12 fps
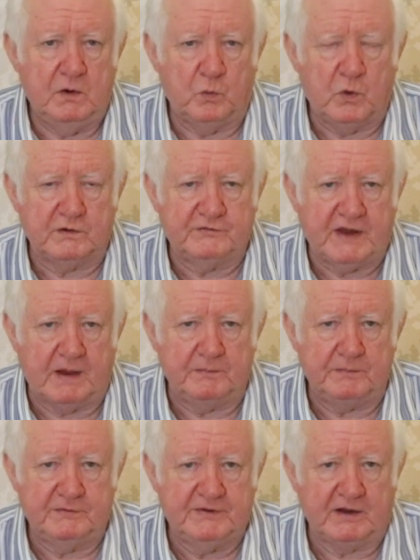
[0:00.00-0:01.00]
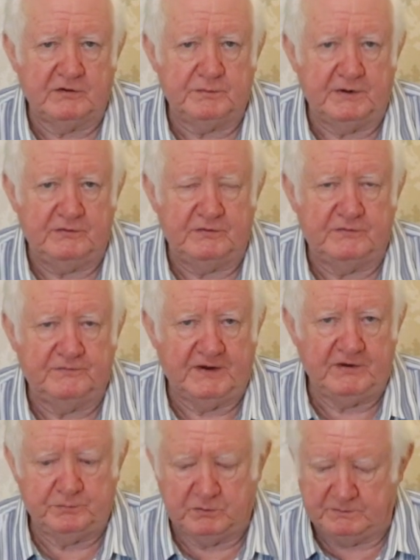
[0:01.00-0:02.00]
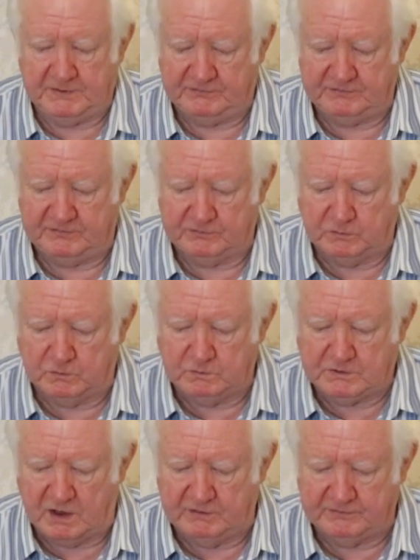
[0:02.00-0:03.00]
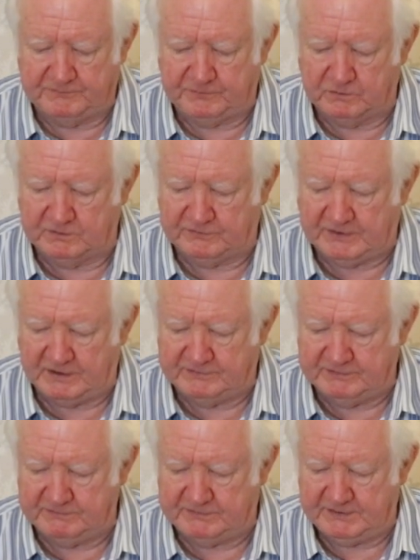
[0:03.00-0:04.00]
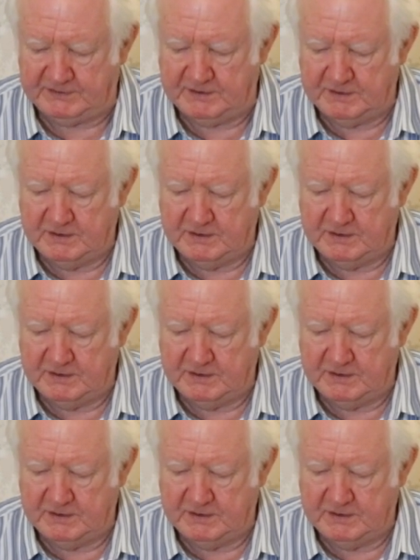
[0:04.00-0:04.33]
WhatsApp, text messages, Facebook messages, all kinds of furious activity.